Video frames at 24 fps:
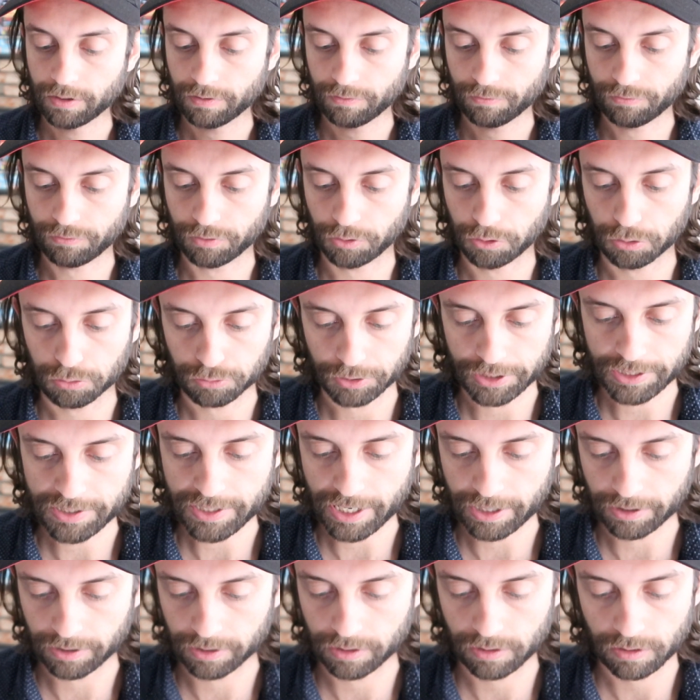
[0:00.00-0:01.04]
full
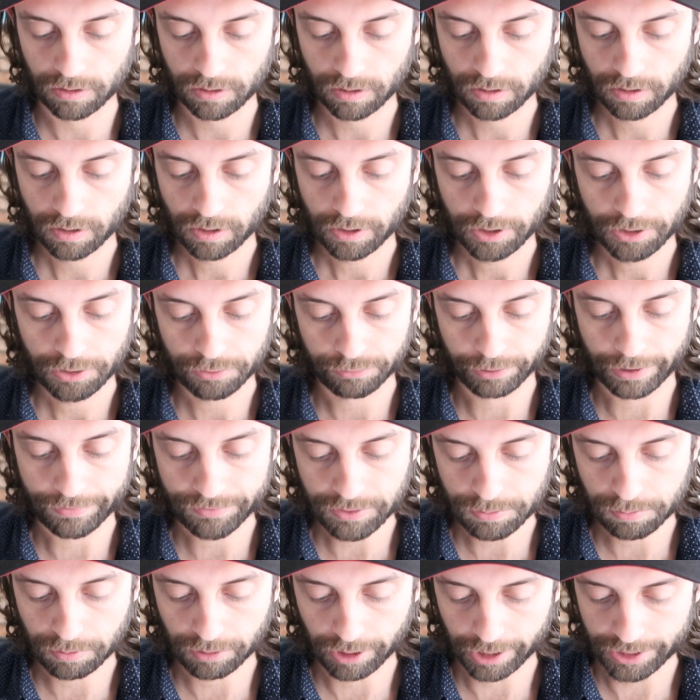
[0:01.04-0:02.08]
retail
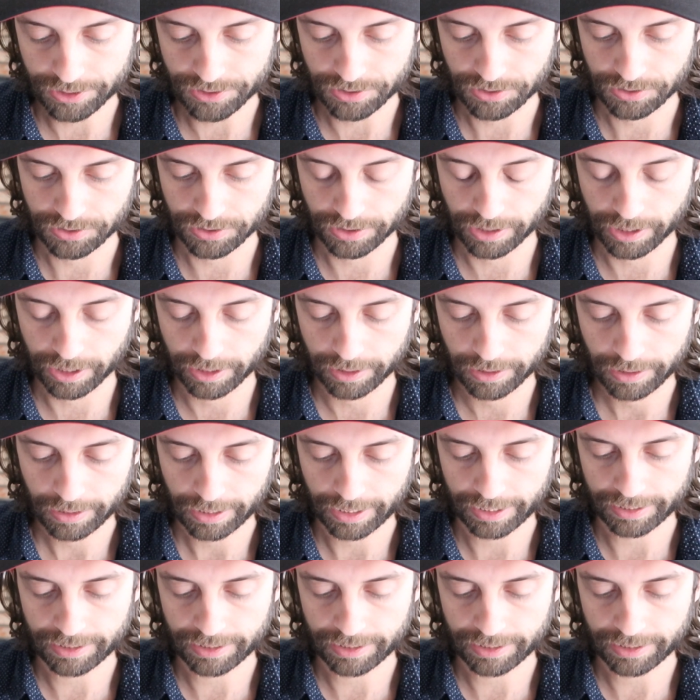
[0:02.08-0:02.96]
thrift prices on.